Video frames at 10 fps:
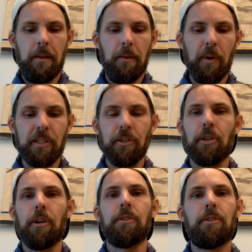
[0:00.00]
we as a
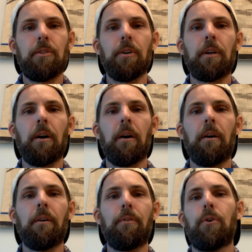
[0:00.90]
church took
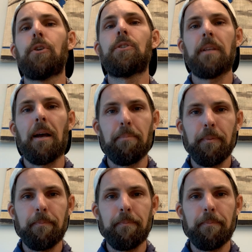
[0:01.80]
our first step